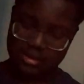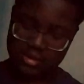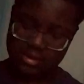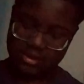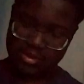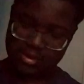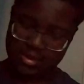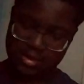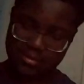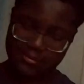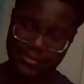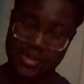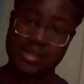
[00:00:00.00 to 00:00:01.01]

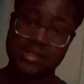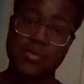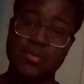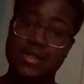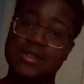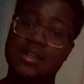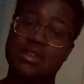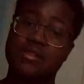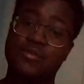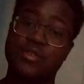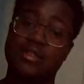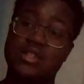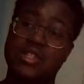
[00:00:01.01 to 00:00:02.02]
So this is my second.
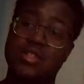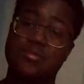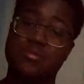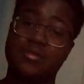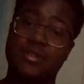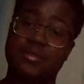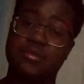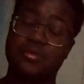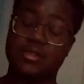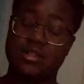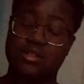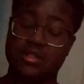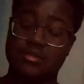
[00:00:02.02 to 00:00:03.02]
This is probably one
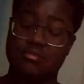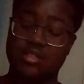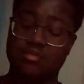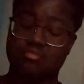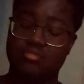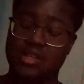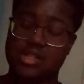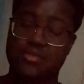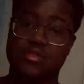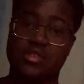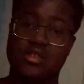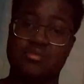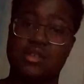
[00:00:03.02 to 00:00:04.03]
of the last
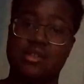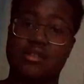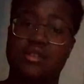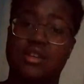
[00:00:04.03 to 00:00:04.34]
videos I make.